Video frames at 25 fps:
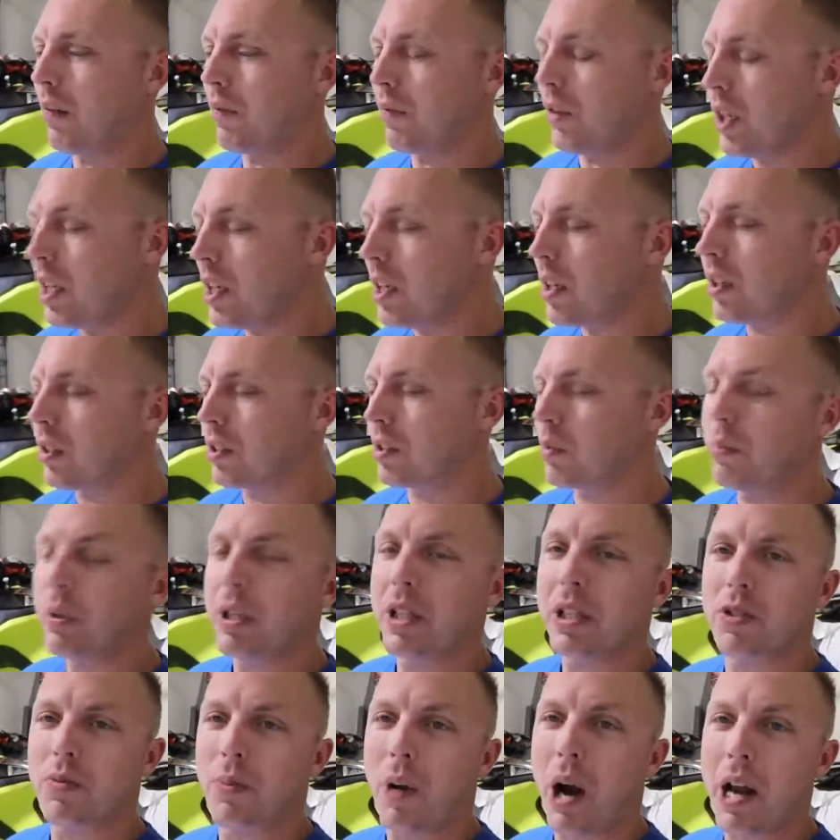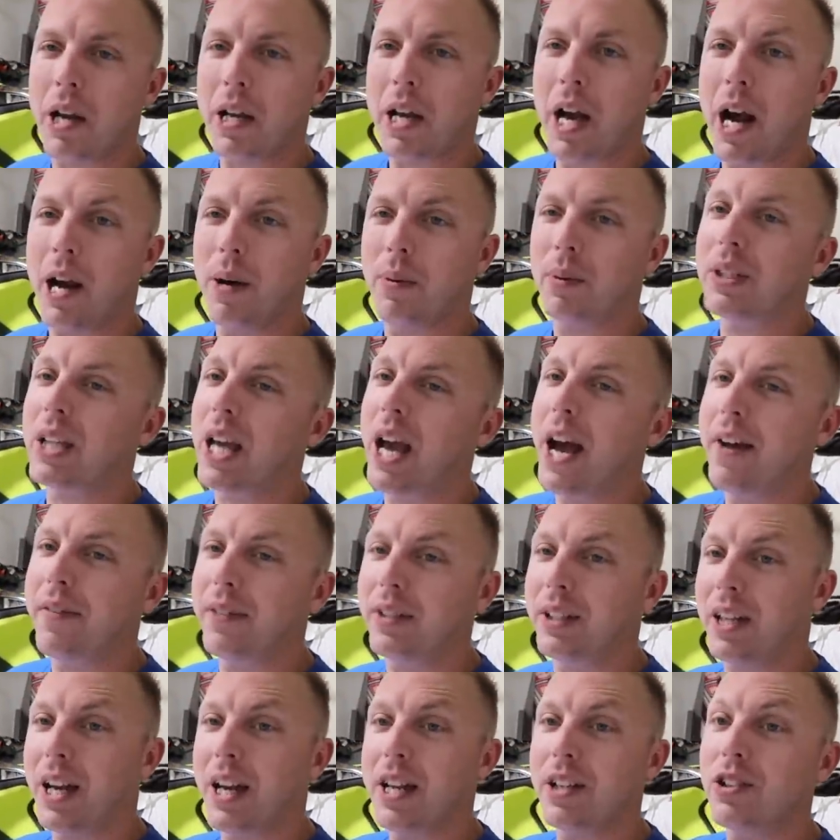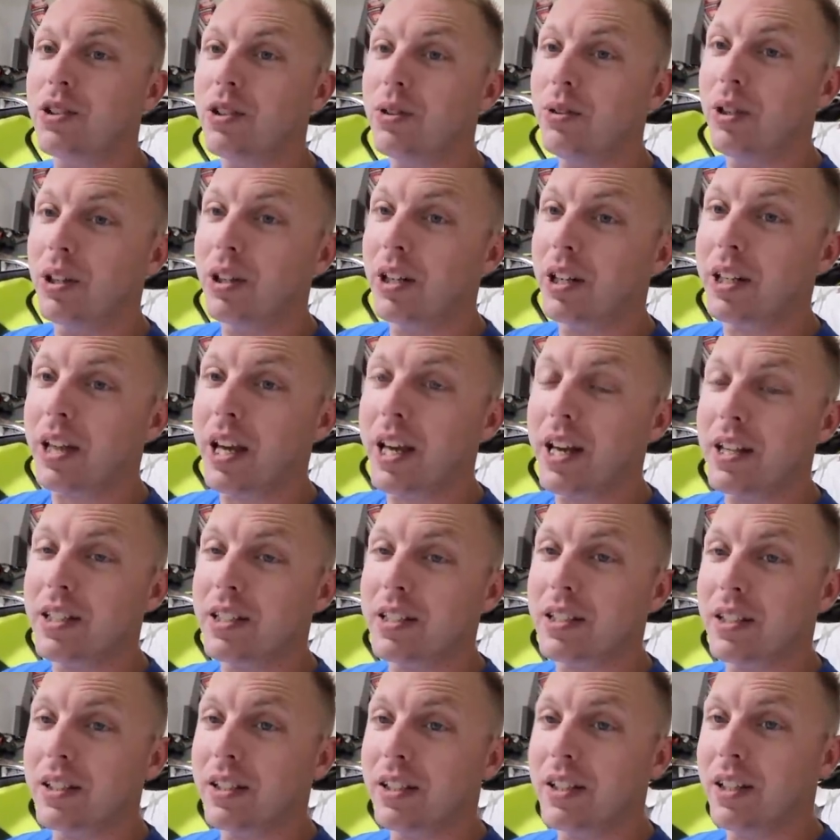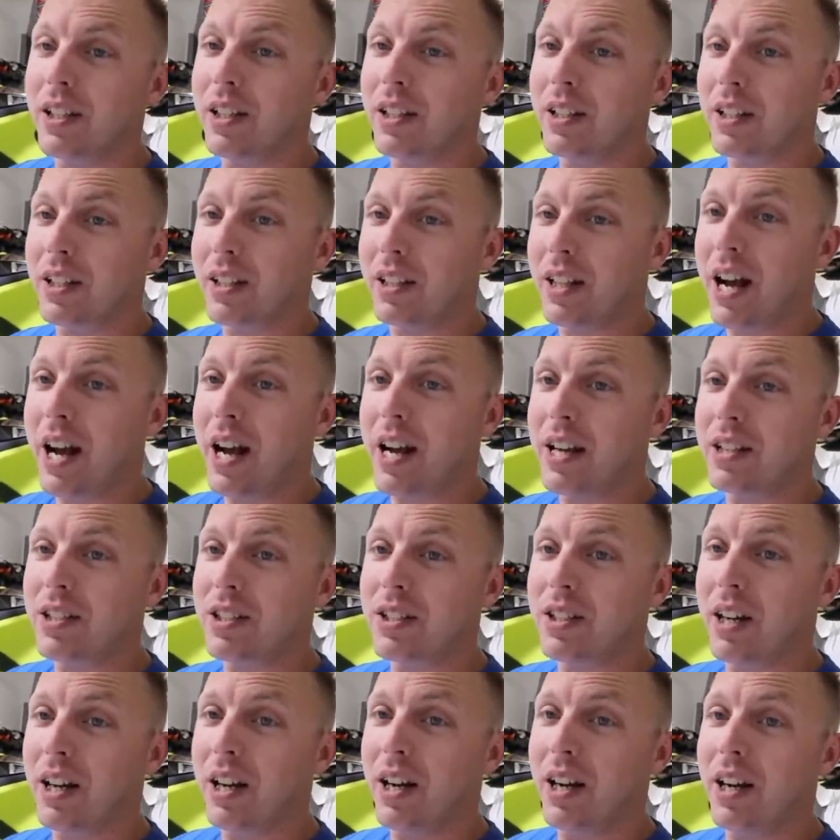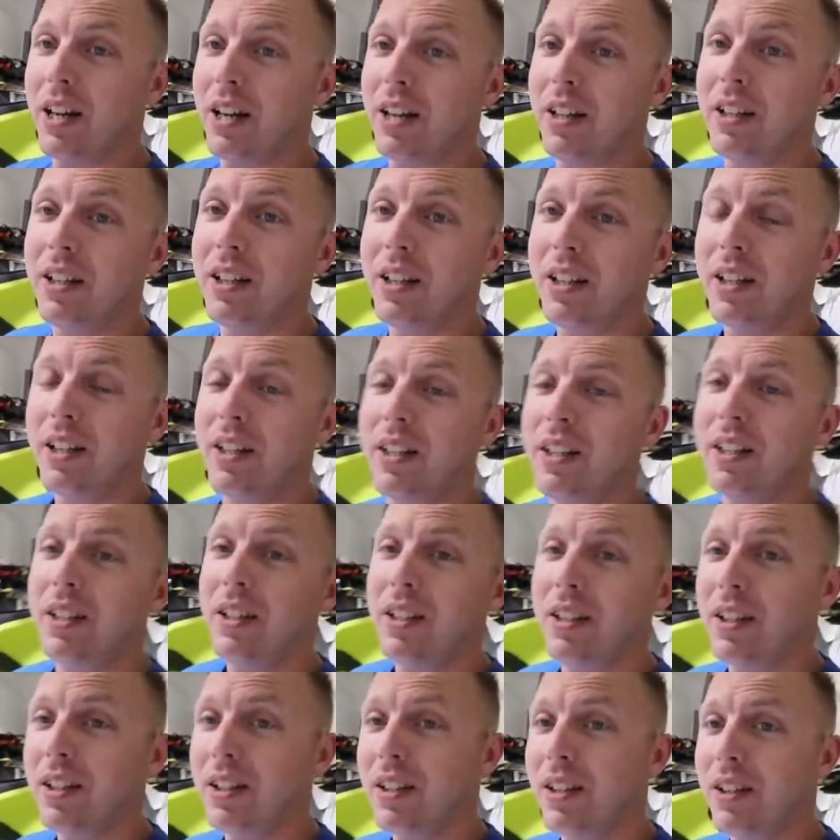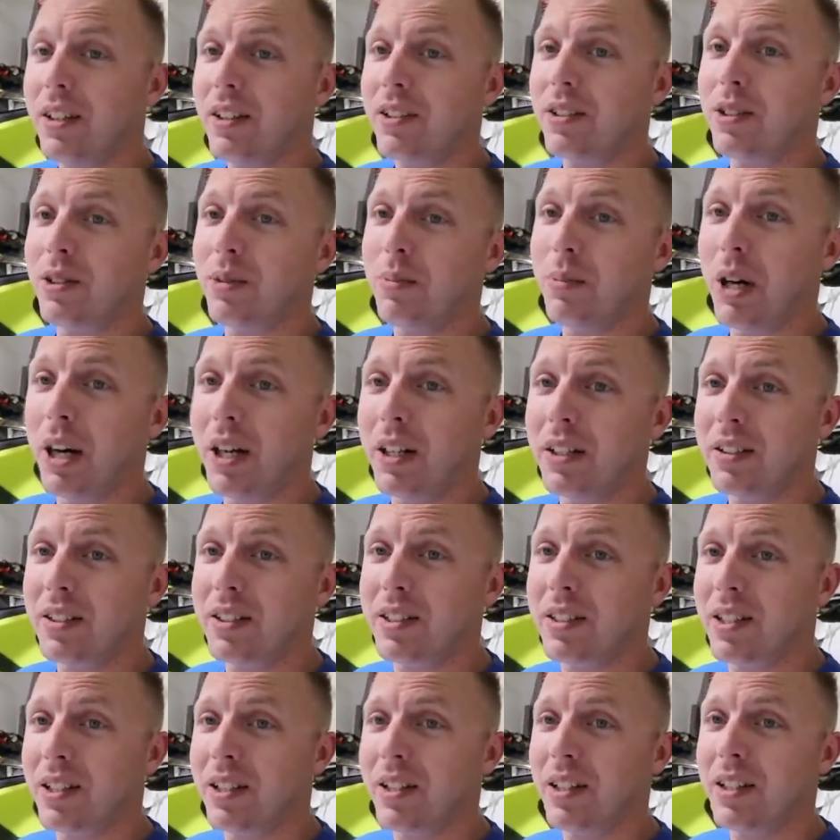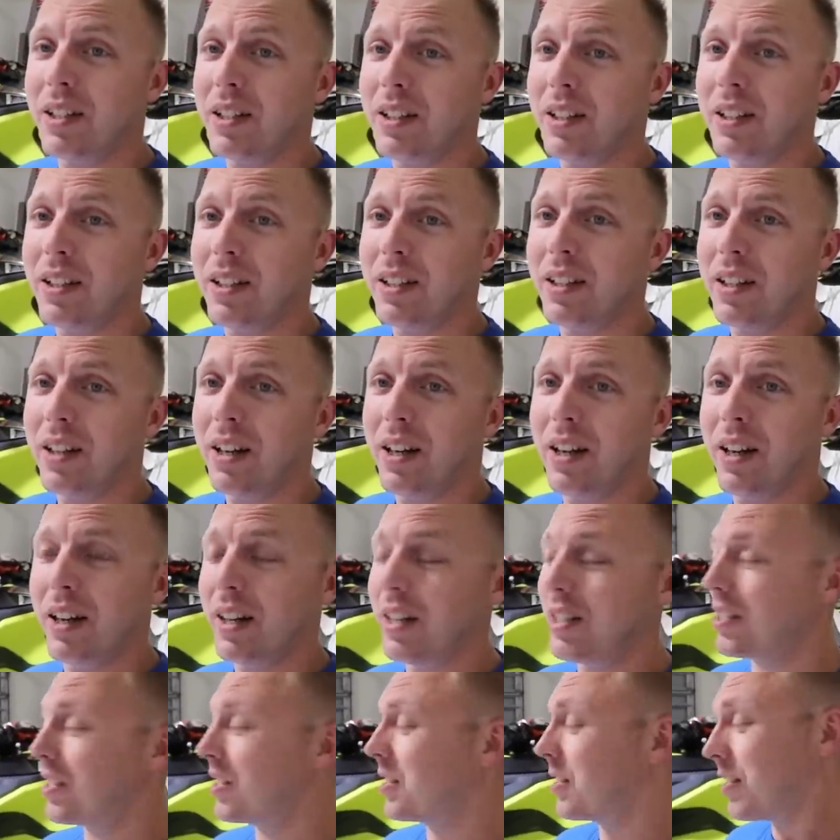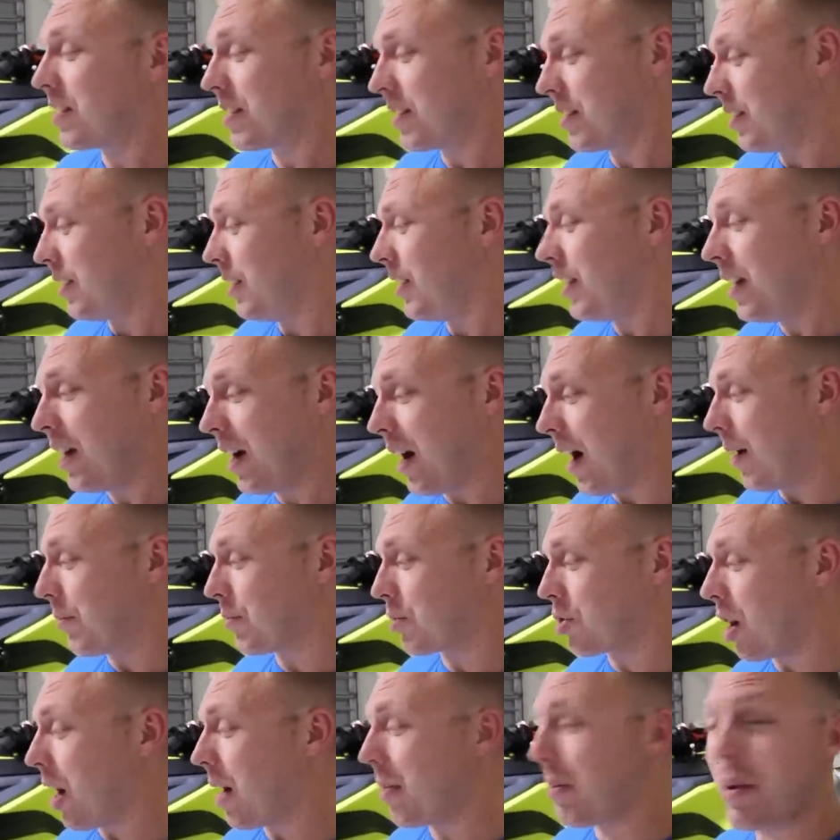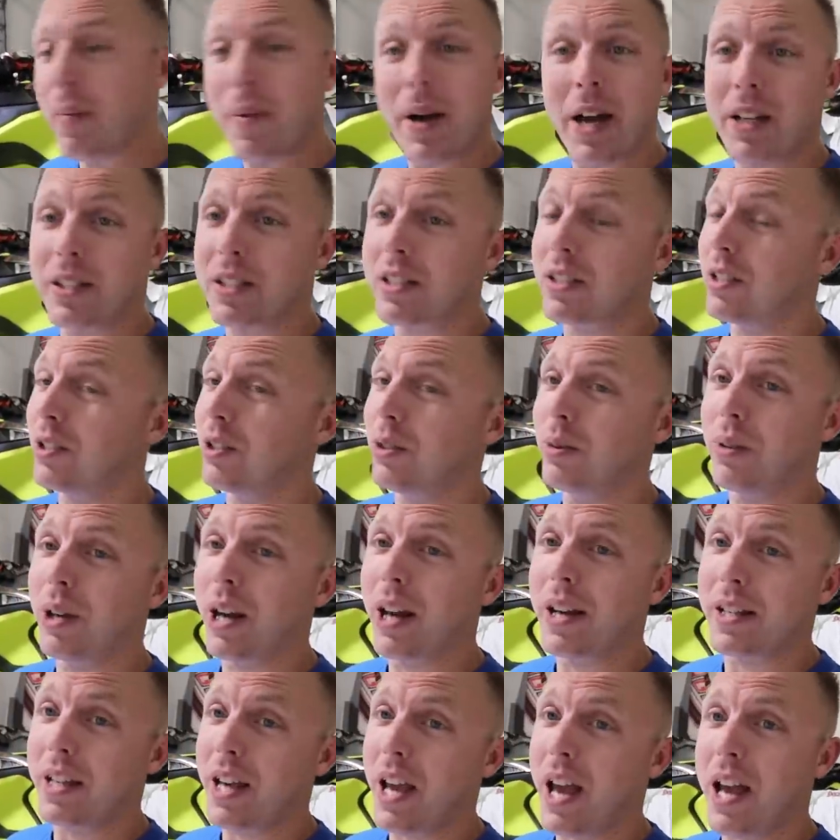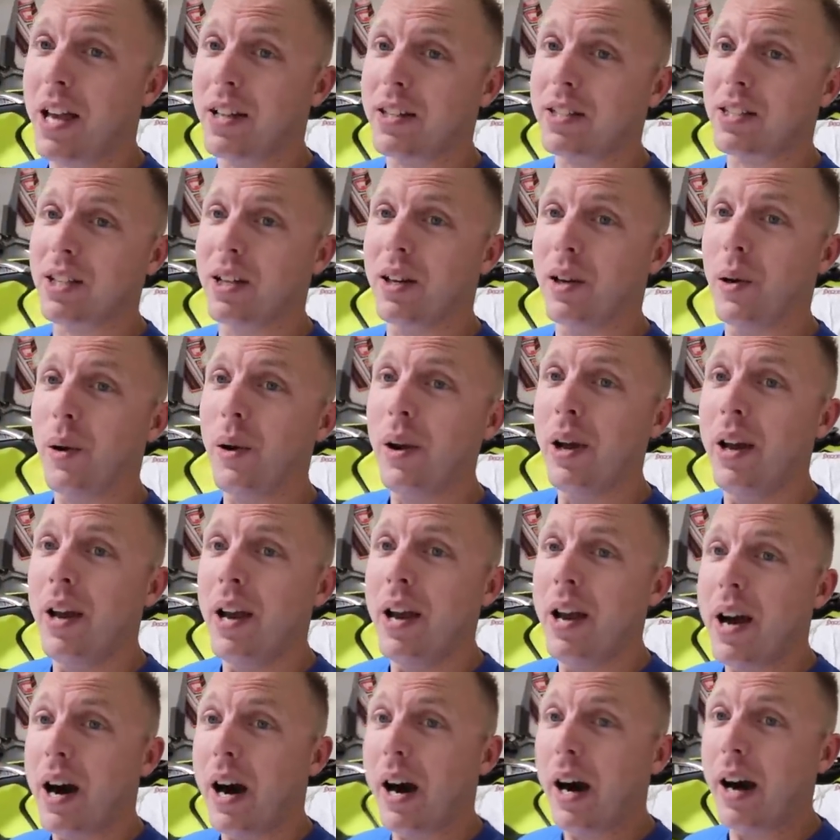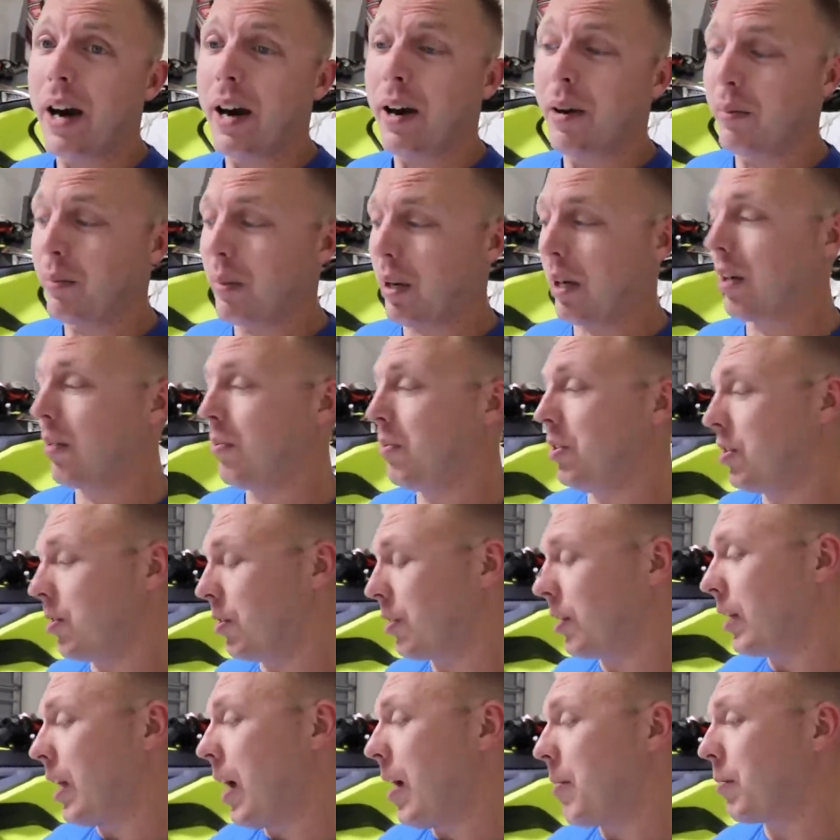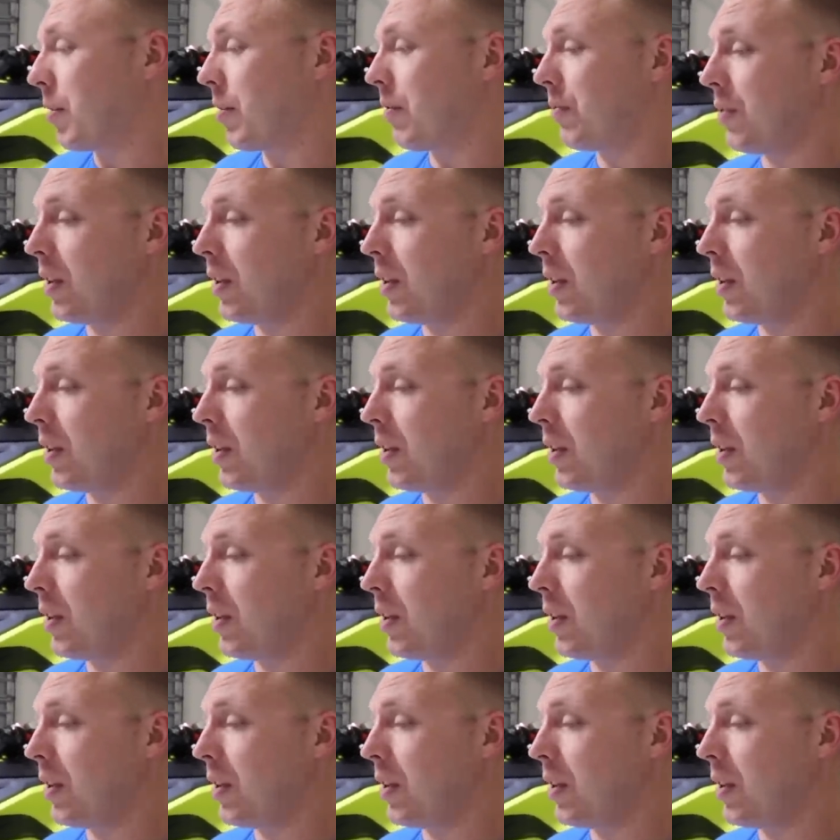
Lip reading: videos, because right now with having like two hurricanes in the last 2 months, I'm trying my best to do what I can. So I'm gonna be doing a lot more